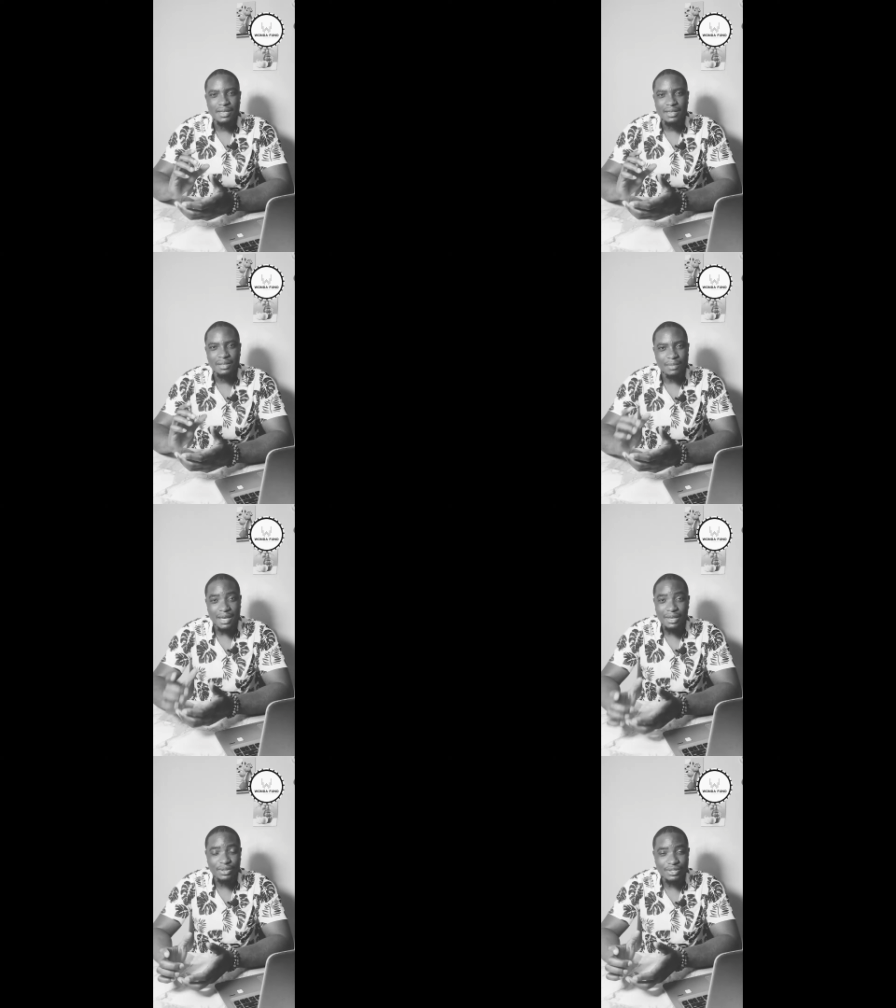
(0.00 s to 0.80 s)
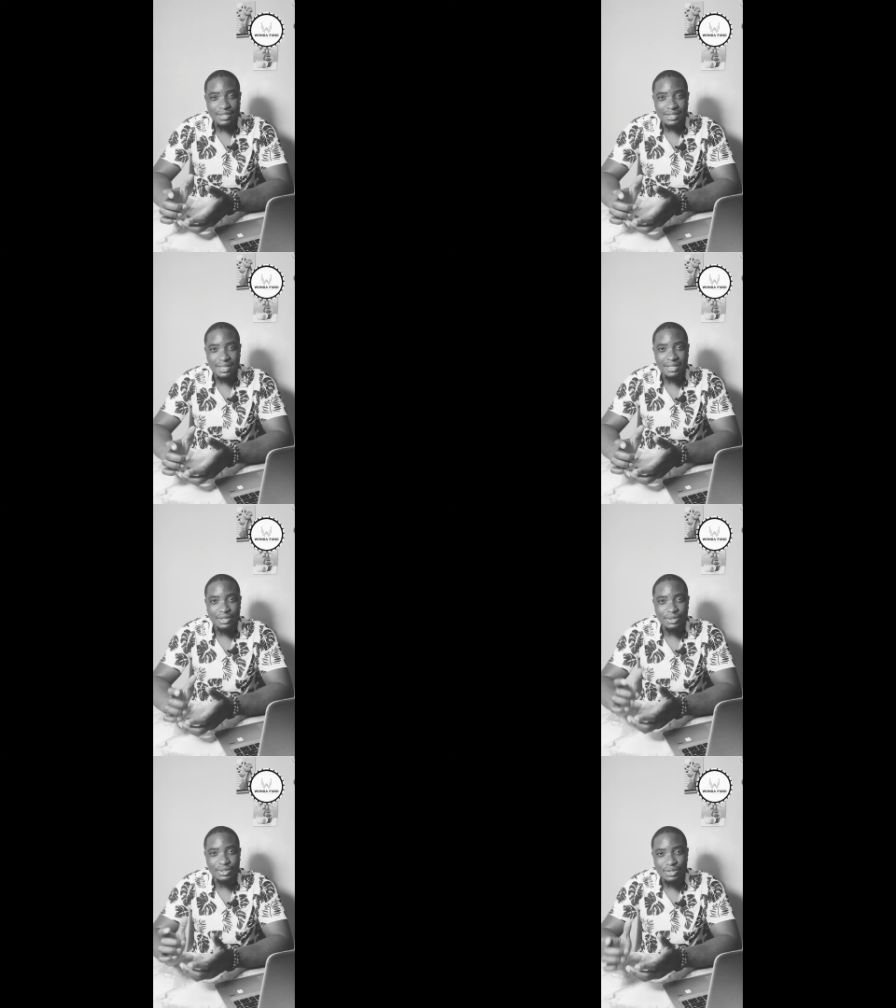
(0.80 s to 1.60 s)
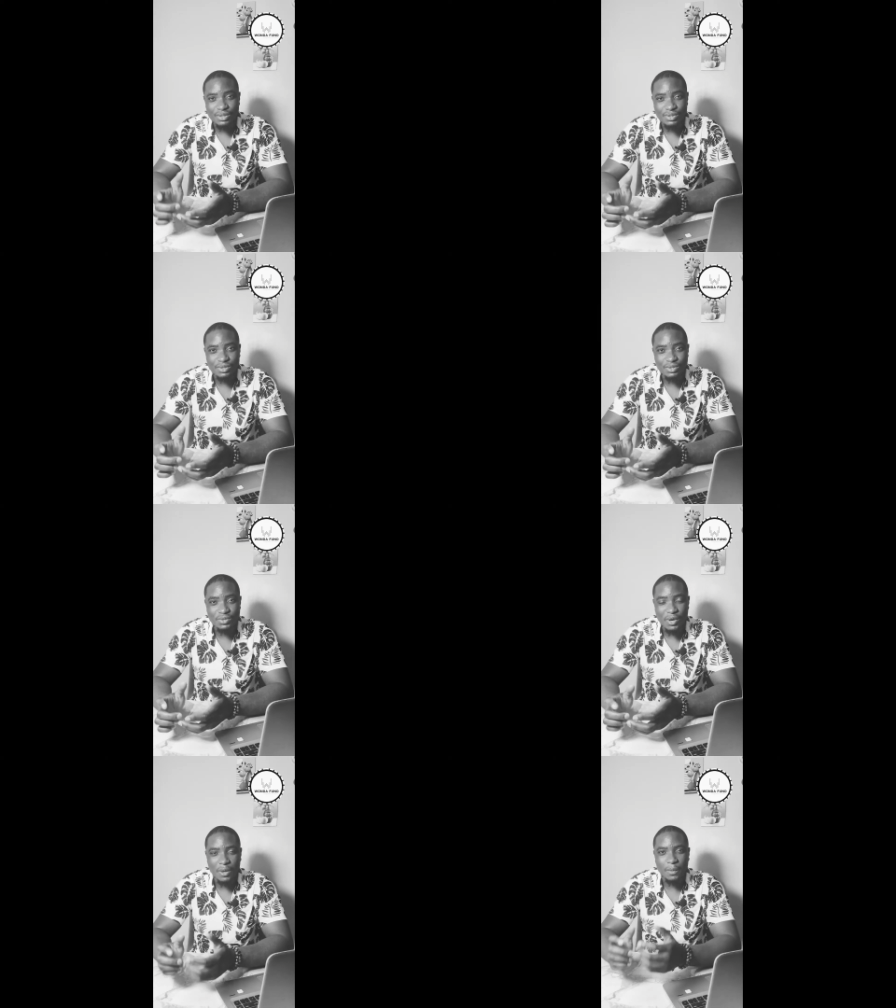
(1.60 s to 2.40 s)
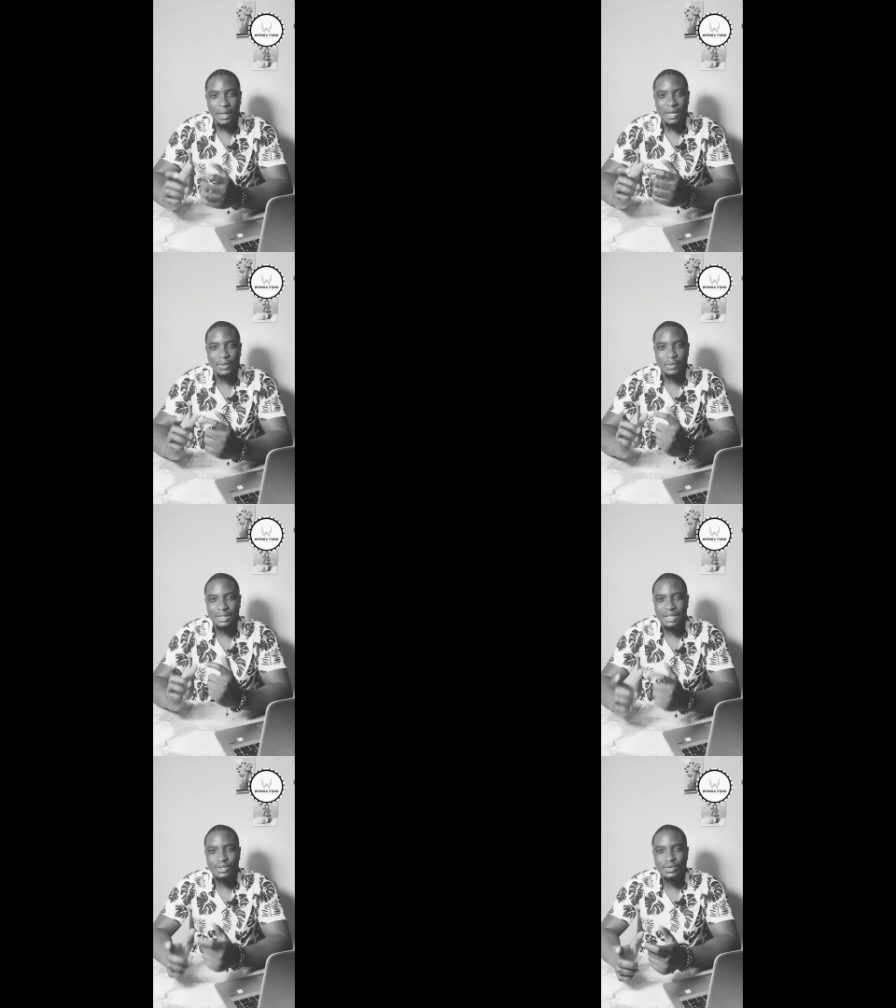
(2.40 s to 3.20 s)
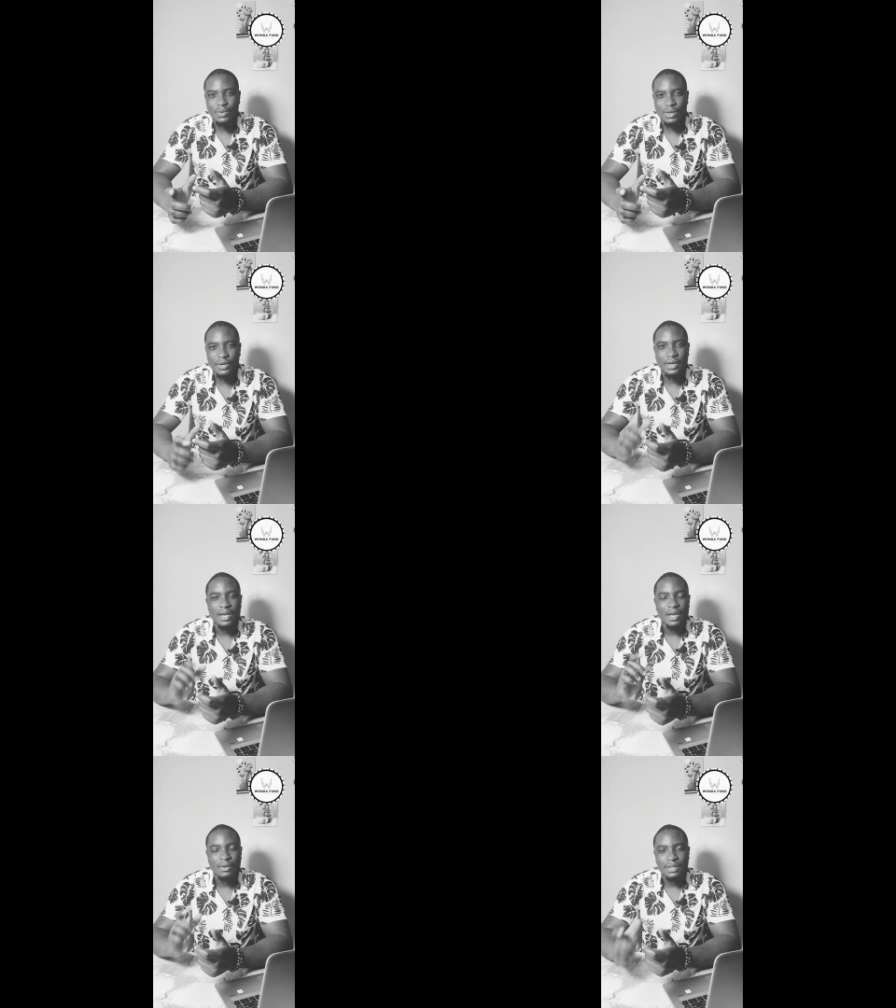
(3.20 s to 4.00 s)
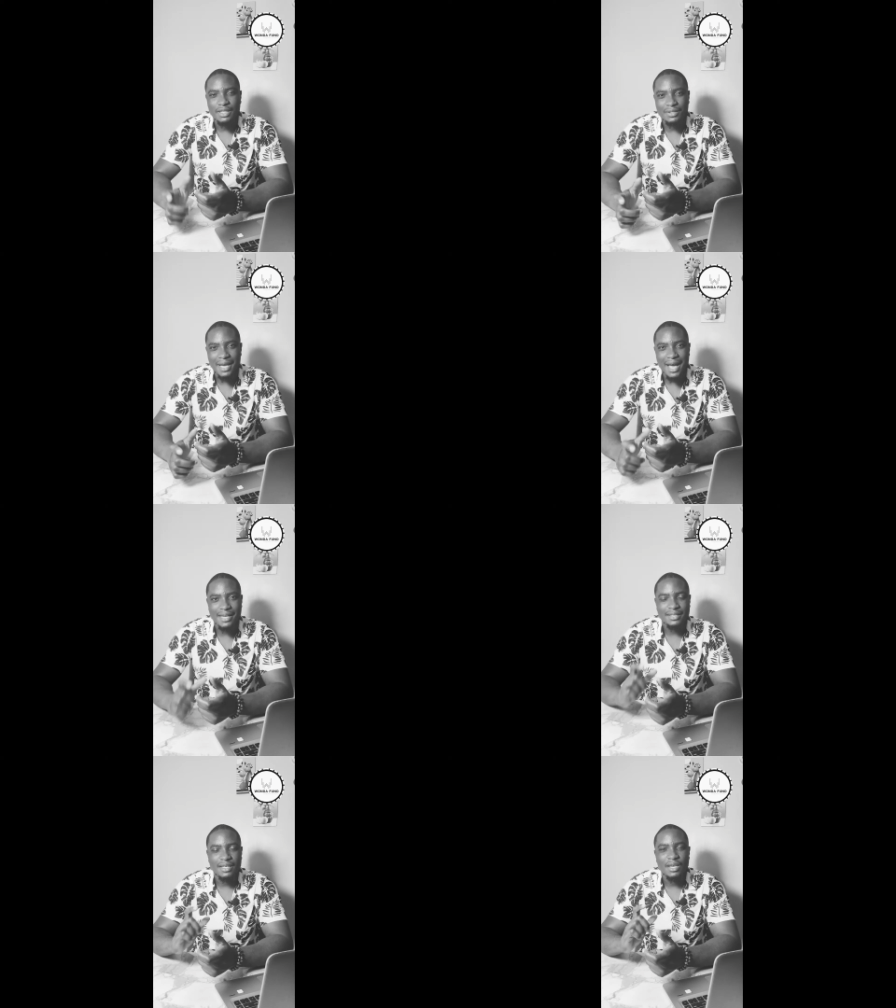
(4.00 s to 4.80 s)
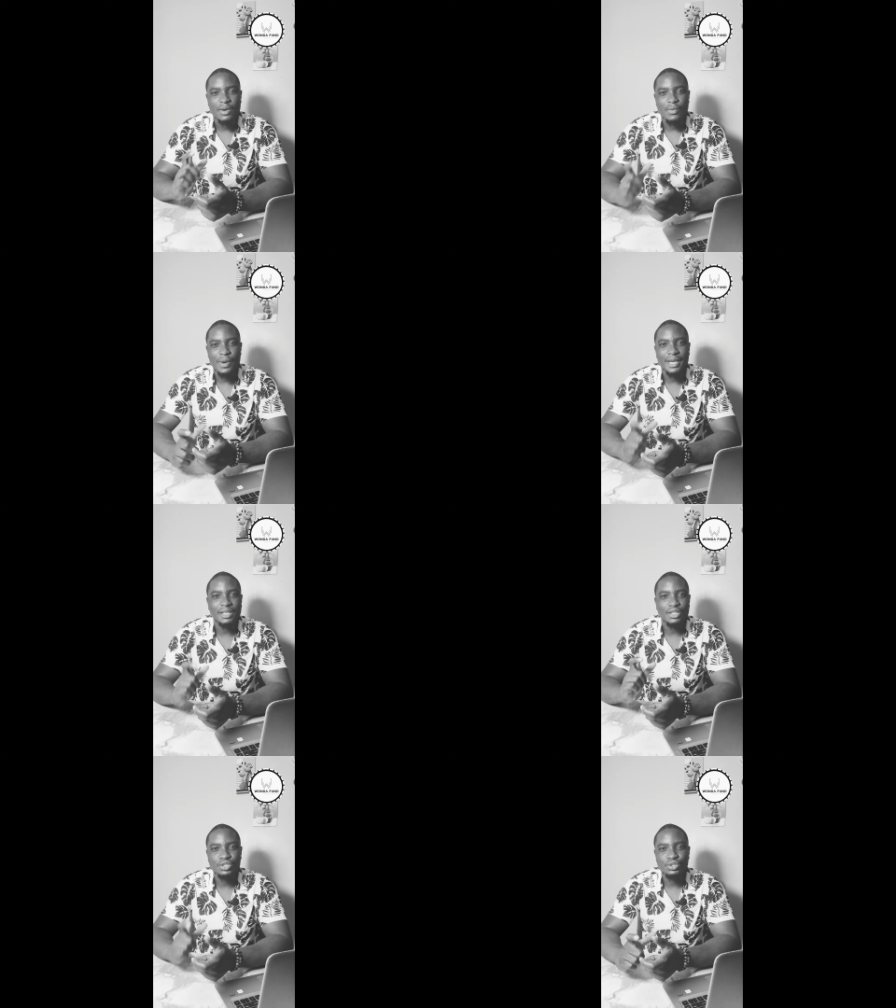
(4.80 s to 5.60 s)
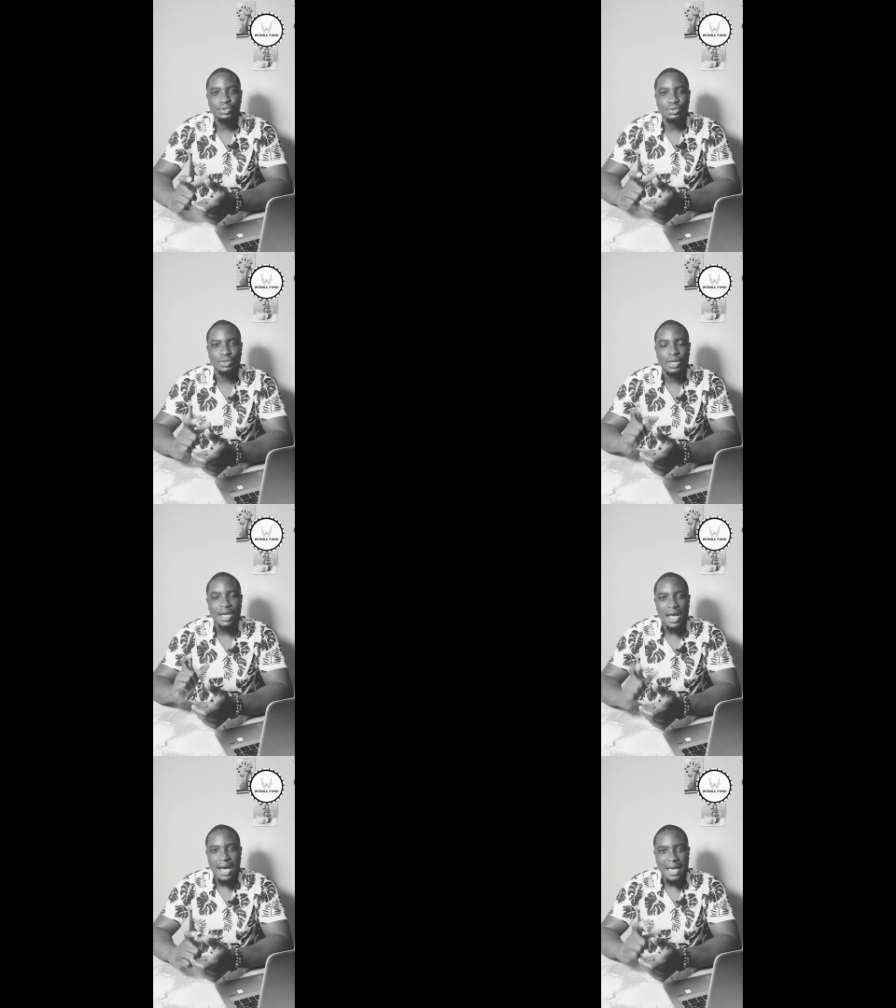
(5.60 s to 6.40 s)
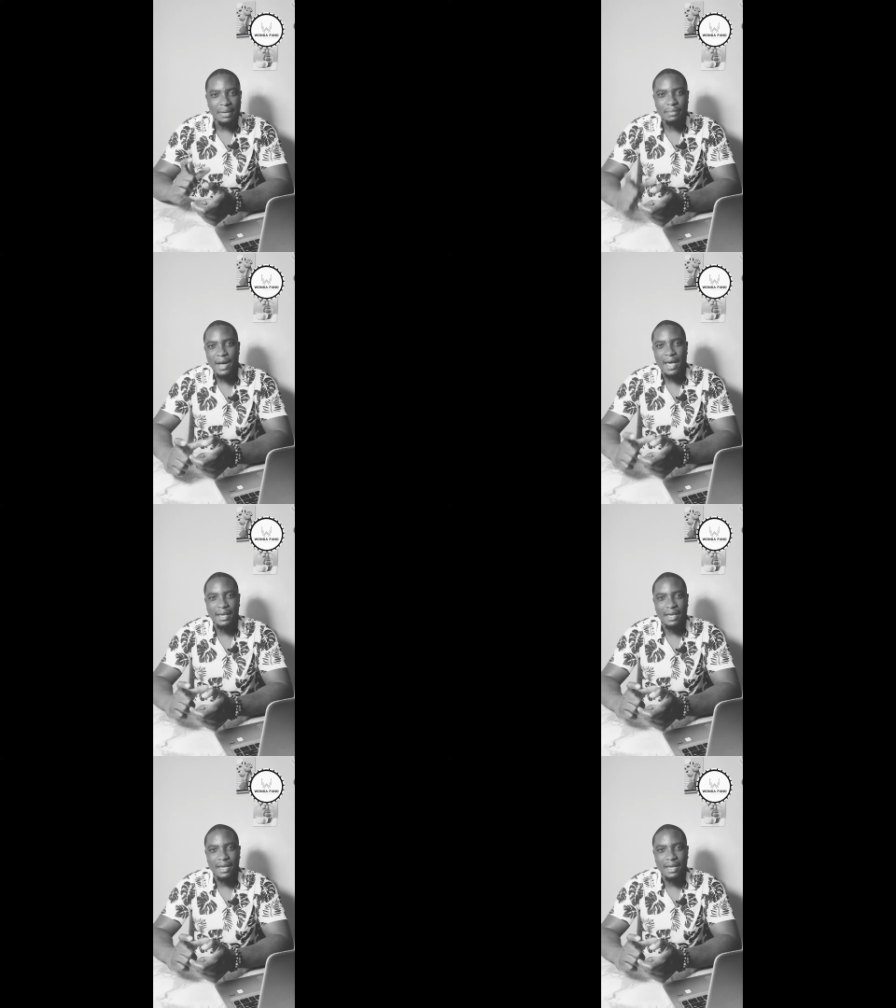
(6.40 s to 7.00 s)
The market consistently continues to drop, and we tend to worry, tend to ask, when should I buy?